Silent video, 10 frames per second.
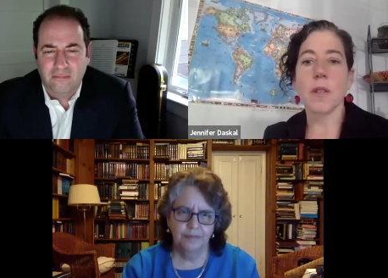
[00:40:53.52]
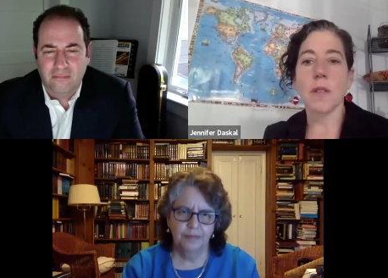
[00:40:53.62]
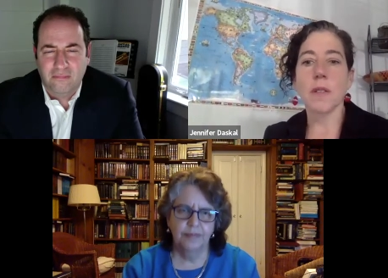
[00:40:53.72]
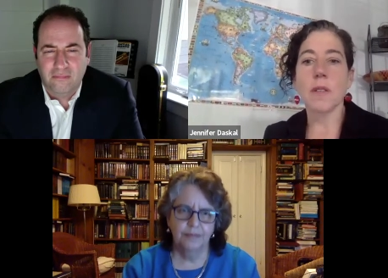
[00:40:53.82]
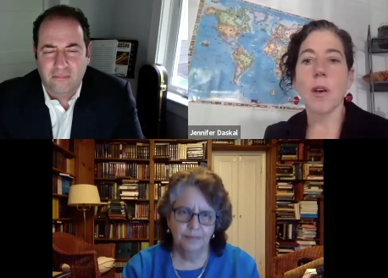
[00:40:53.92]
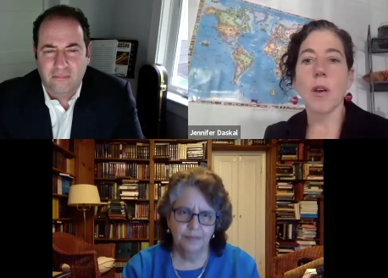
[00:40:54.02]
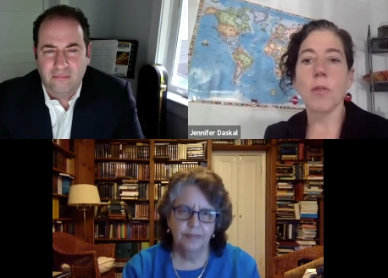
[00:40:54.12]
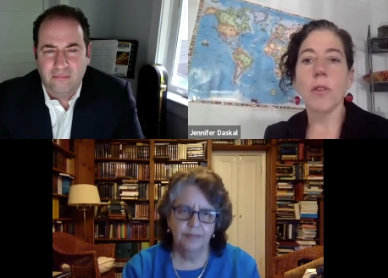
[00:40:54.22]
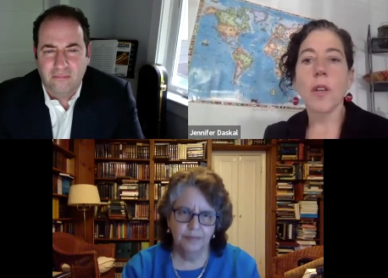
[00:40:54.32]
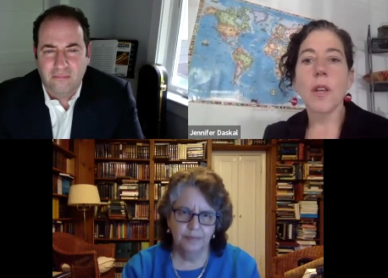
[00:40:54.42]
Speaker 1: to solve.
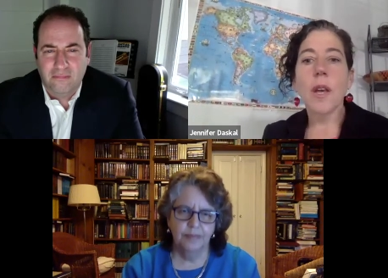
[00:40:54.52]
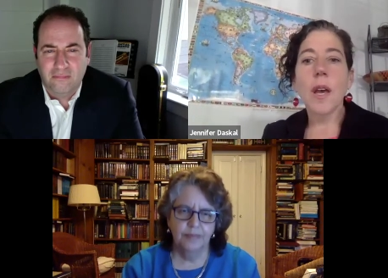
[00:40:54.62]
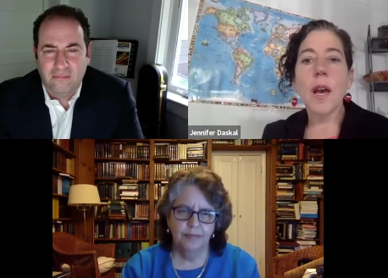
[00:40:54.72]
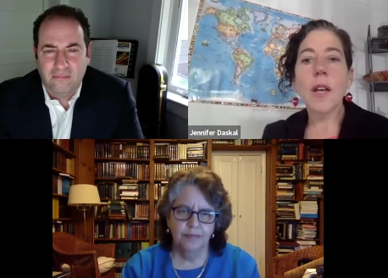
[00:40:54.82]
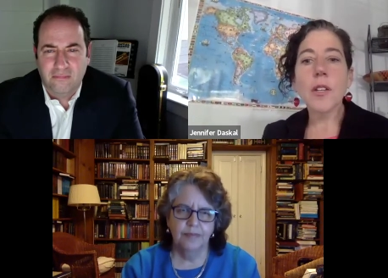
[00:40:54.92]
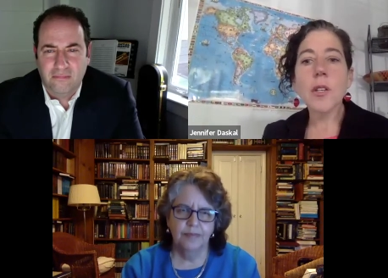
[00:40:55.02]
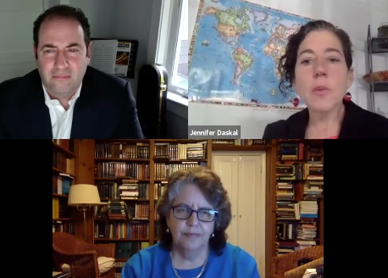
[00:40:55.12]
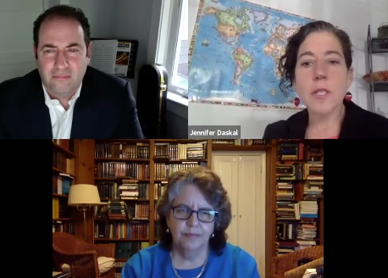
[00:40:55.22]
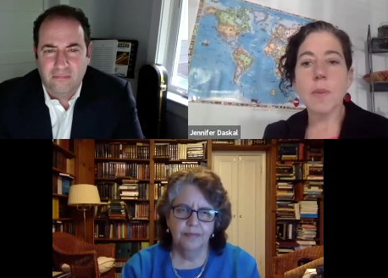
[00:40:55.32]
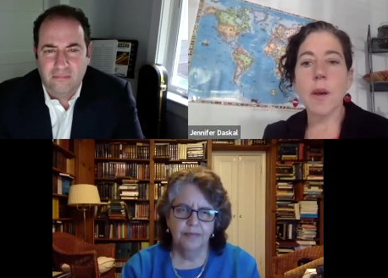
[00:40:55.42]
How do you
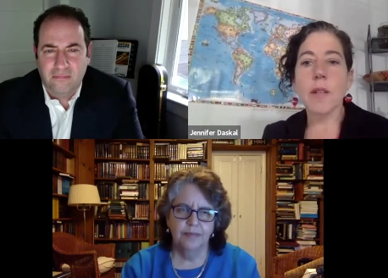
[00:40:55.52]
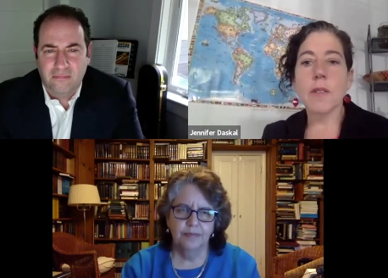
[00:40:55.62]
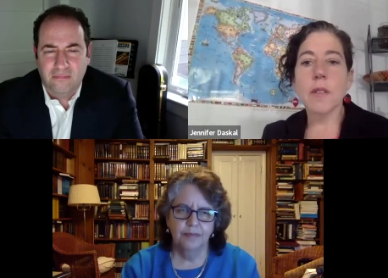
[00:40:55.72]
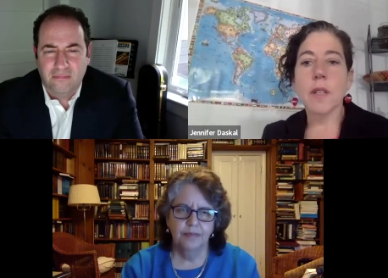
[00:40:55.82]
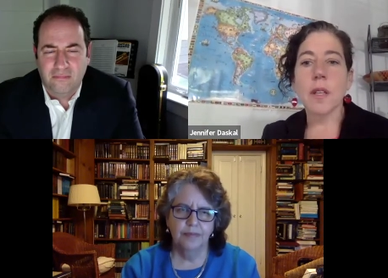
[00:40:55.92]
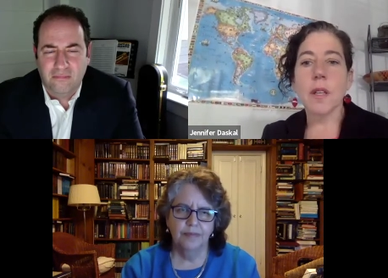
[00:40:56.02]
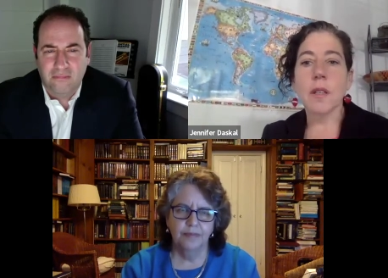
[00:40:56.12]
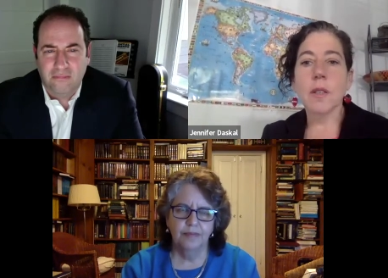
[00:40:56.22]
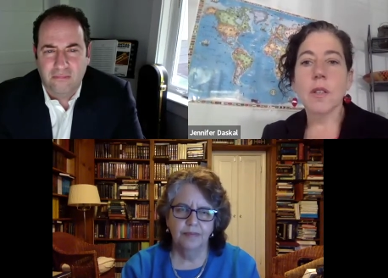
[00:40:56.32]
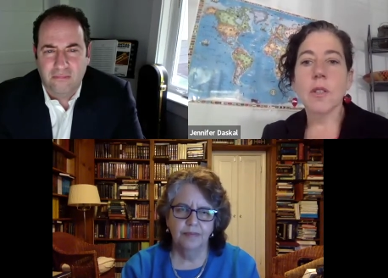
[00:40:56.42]
respond to the
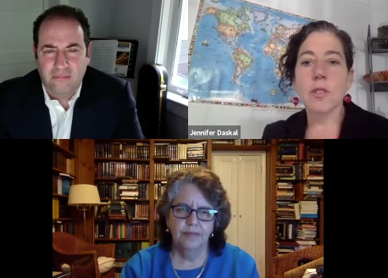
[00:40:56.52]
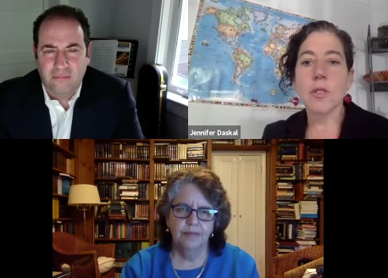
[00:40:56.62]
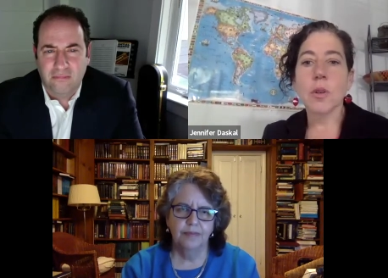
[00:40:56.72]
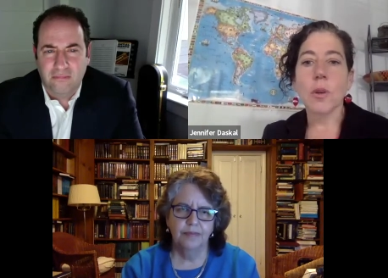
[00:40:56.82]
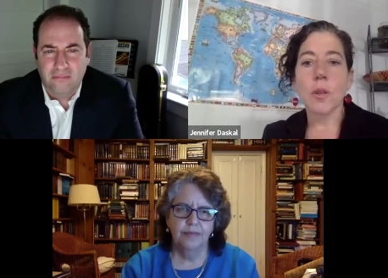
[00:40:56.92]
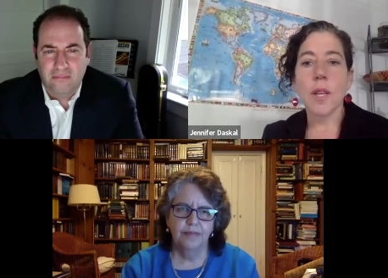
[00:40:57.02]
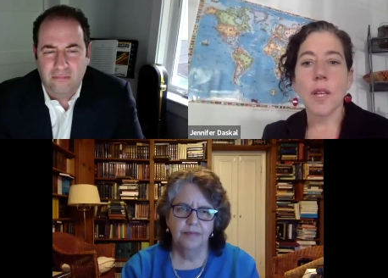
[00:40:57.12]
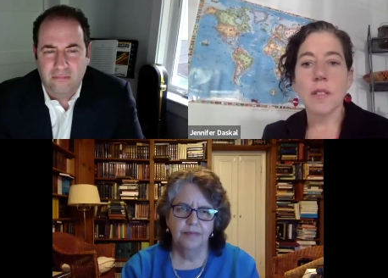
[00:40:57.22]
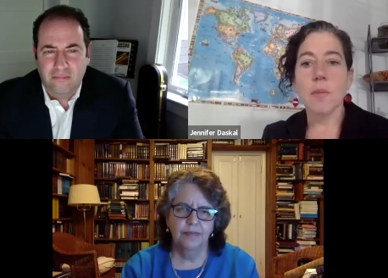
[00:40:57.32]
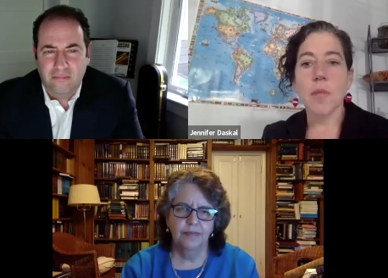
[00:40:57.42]
concern that
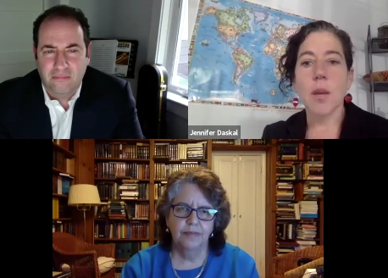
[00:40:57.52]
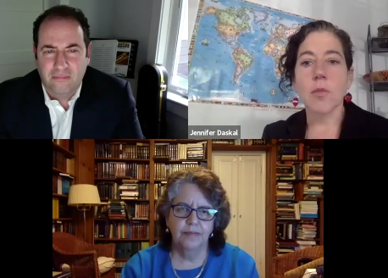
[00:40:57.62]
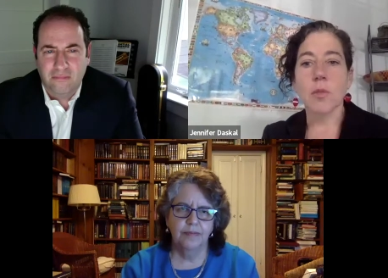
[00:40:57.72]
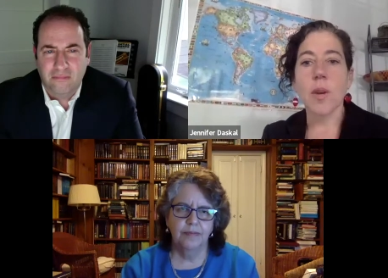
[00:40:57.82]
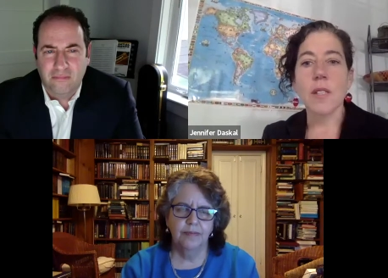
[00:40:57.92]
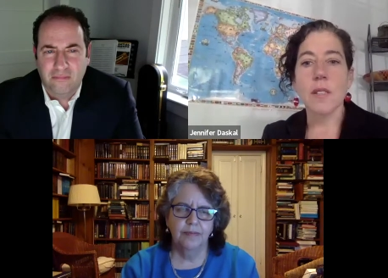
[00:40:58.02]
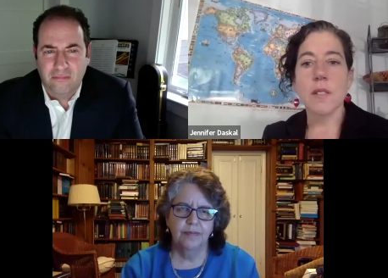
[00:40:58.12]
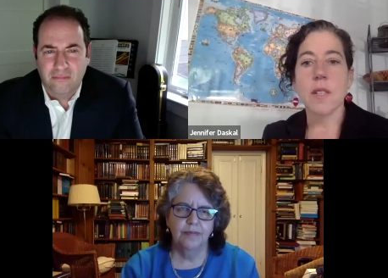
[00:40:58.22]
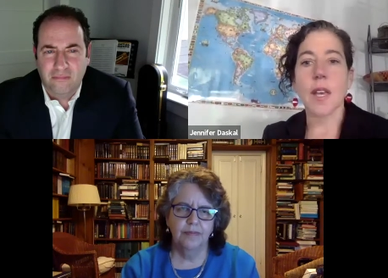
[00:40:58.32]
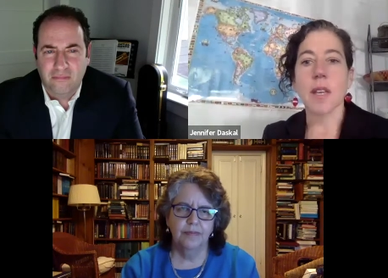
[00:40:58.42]
sometimes raised
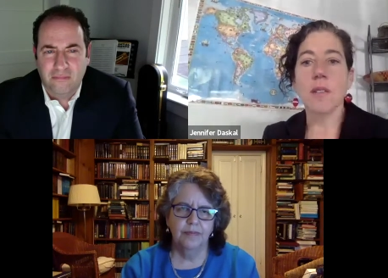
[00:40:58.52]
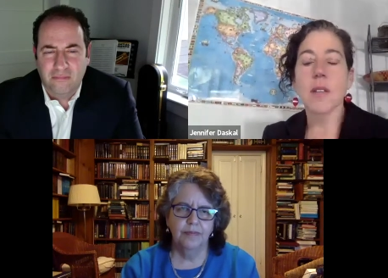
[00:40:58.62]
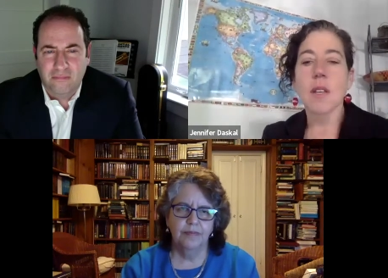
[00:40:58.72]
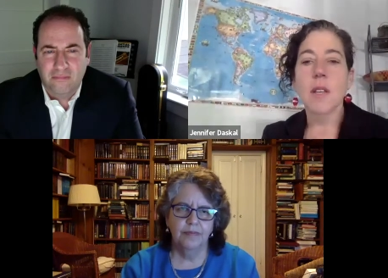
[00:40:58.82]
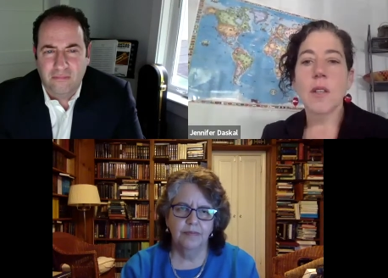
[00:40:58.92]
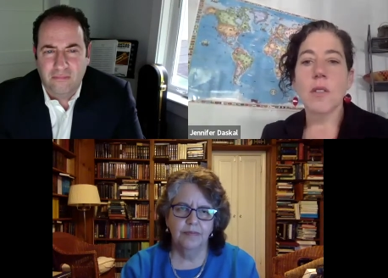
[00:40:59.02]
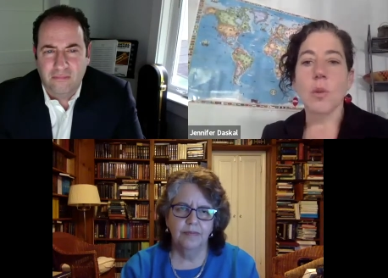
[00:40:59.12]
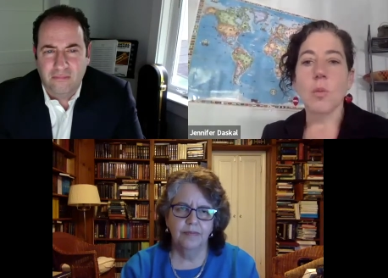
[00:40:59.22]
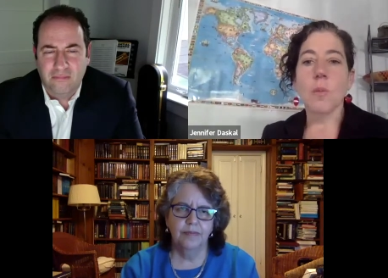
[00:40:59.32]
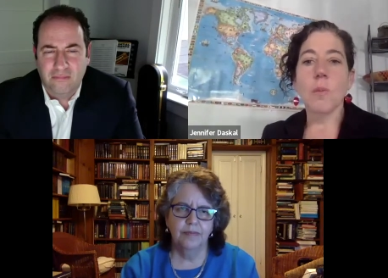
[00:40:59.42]
that you know,
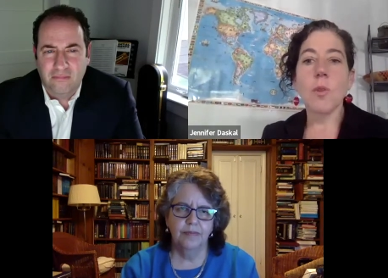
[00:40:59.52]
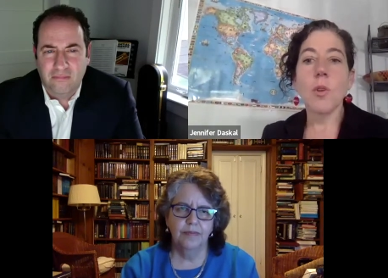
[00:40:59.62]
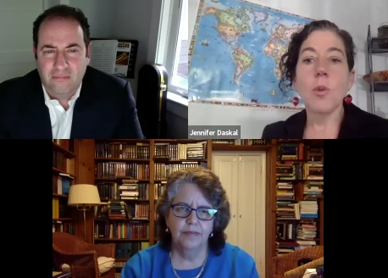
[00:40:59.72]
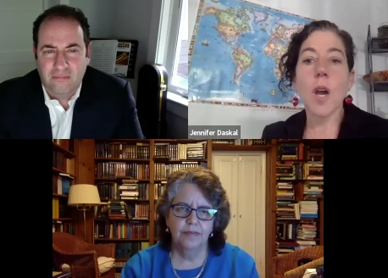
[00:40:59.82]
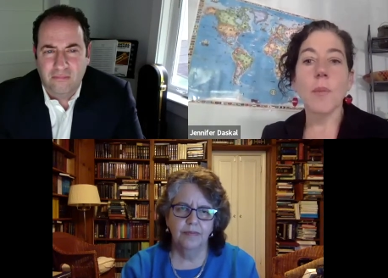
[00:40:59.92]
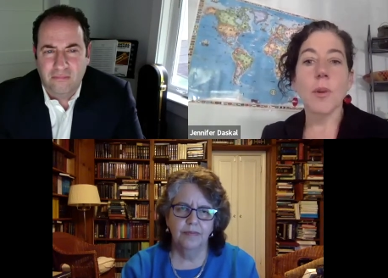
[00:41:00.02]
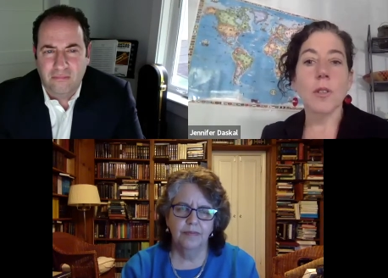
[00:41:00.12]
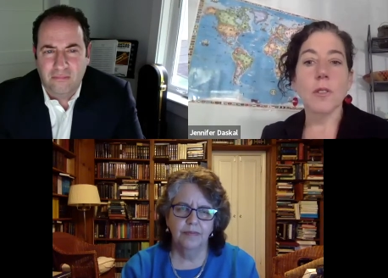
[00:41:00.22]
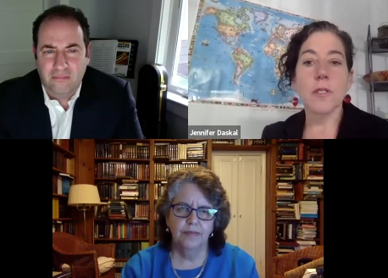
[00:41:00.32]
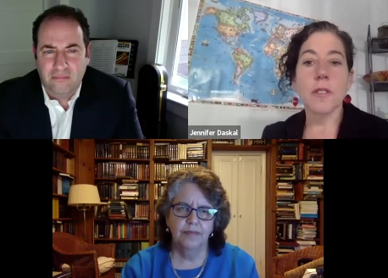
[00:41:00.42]

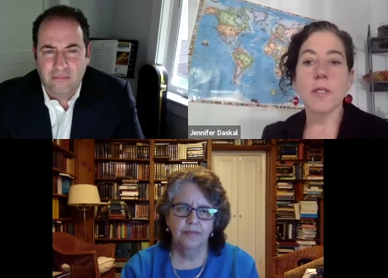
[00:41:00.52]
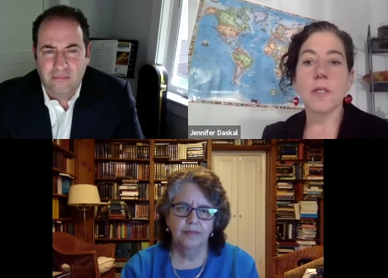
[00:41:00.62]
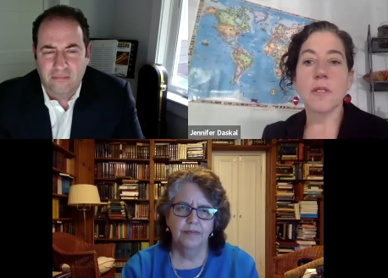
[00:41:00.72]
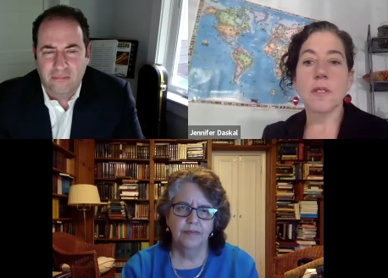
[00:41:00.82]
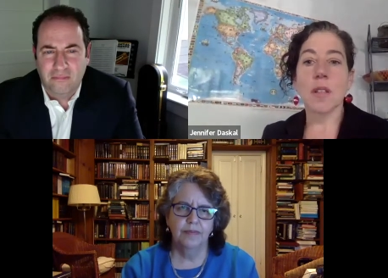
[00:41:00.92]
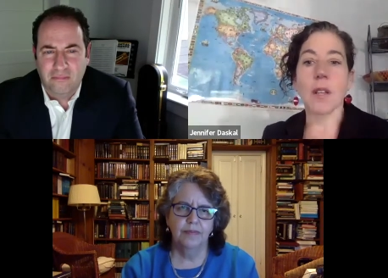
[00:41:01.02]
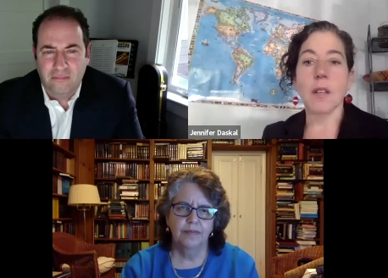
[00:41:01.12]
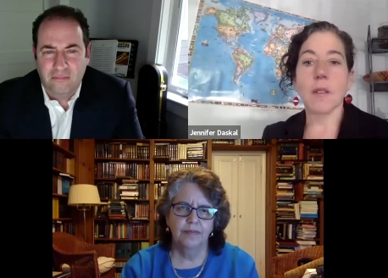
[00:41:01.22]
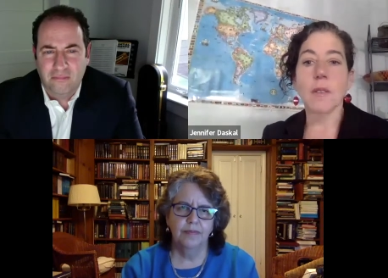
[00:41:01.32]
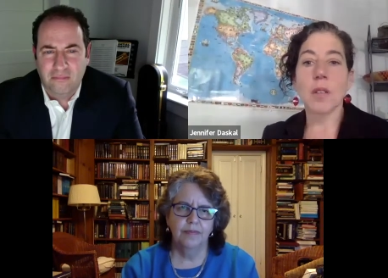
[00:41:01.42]
newcomers to the,
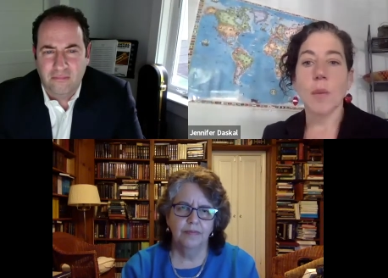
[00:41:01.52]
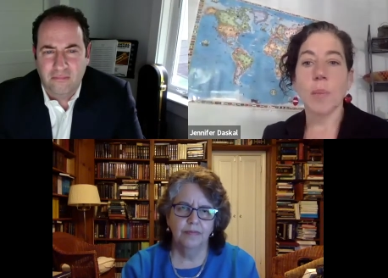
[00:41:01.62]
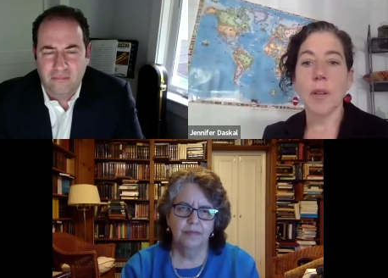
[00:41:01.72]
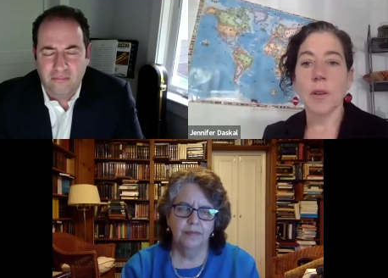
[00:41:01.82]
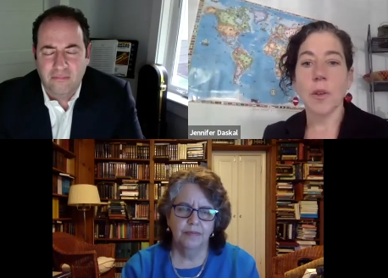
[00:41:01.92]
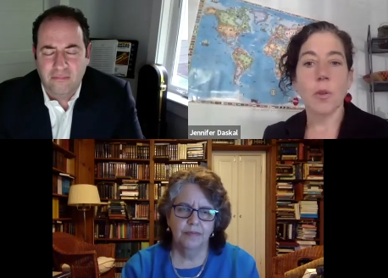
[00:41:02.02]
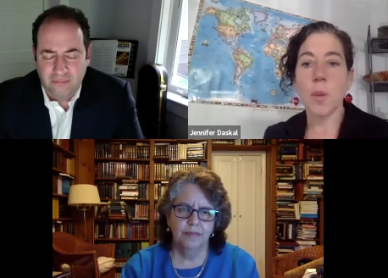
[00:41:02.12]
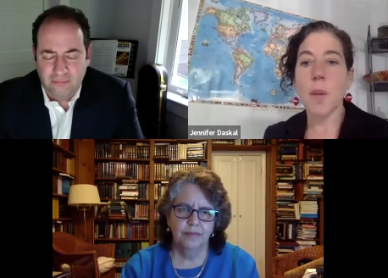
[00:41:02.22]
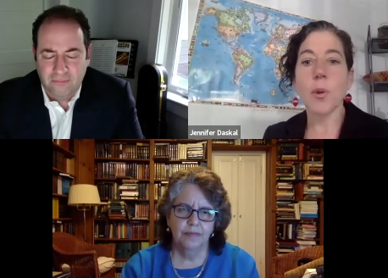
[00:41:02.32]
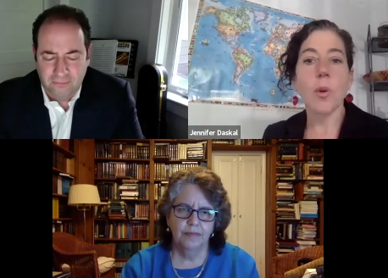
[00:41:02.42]
to the political,
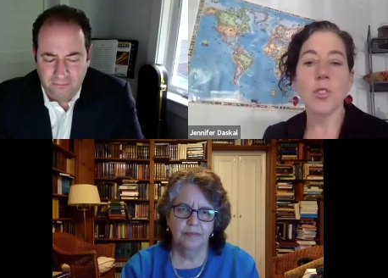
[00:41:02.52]
people who are